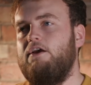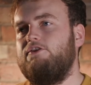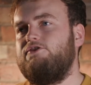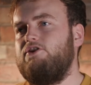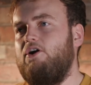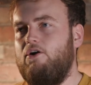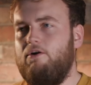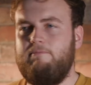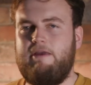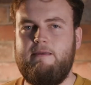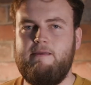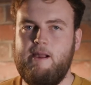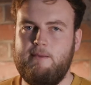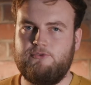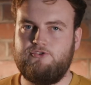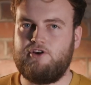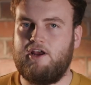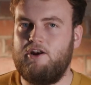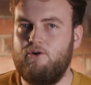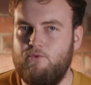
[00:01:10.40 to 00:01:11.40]
So maybe I'm
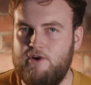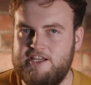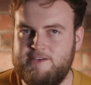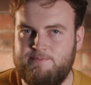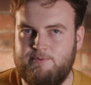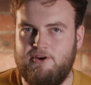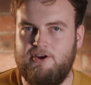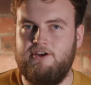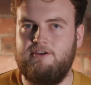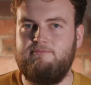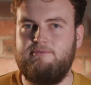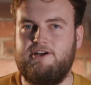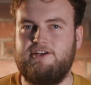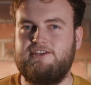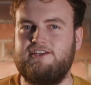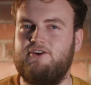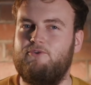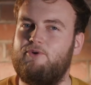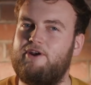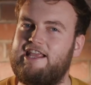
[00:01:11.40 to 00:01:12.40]
trying to whisper it
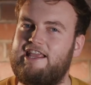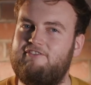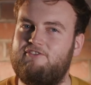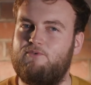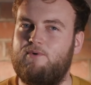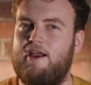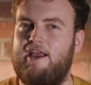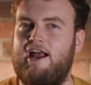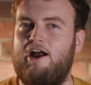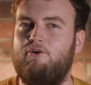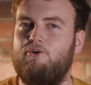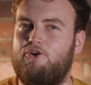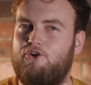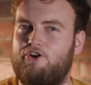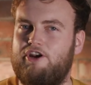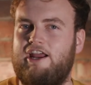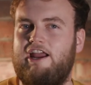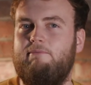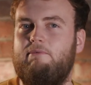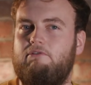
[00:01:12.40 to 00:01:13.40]
because I don't wanna give away how
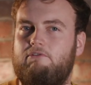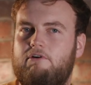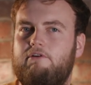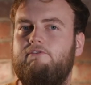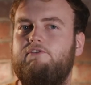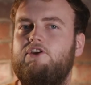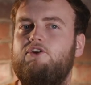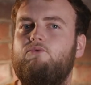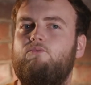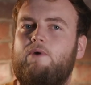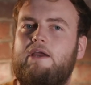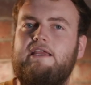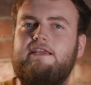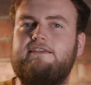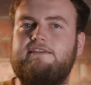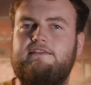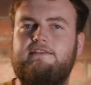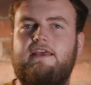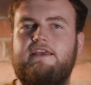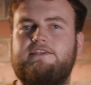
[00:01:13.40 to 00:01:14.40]
good I am at reviewing
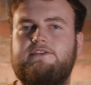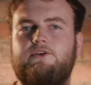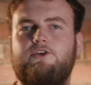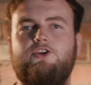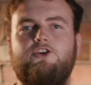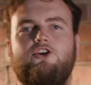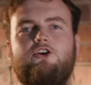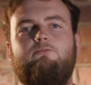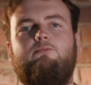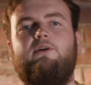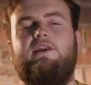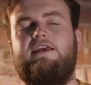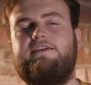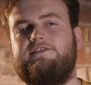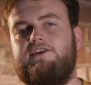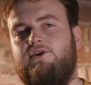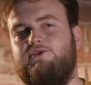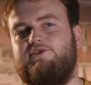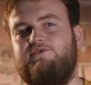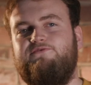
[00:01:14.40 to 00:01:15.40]
wings in this. But let's
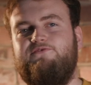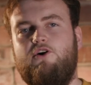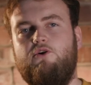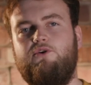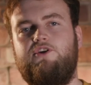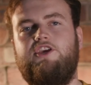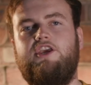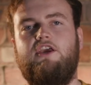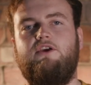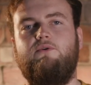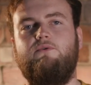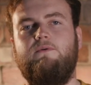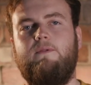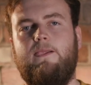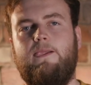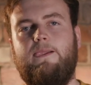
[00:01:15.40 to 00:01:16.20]
go to Pho Cue.